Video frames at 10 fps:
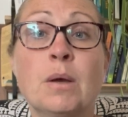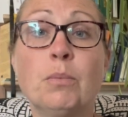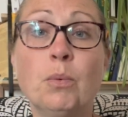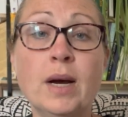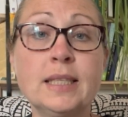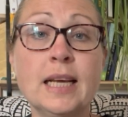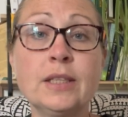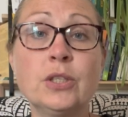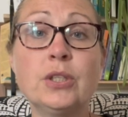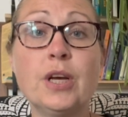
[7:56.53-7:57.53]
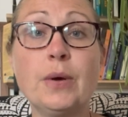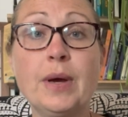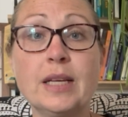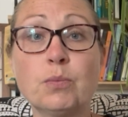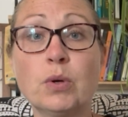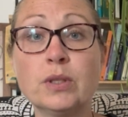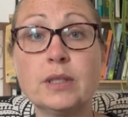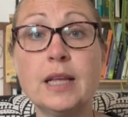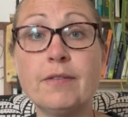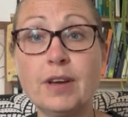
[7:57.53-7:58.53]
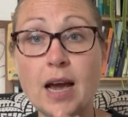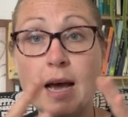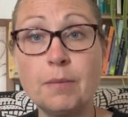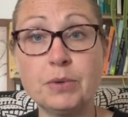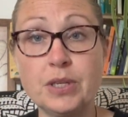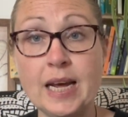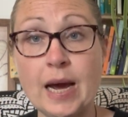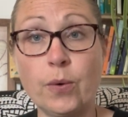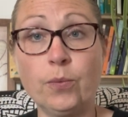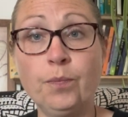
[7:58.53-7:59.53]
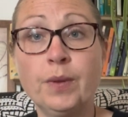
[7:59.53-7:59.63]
But what I tend to do is once they've calmed down,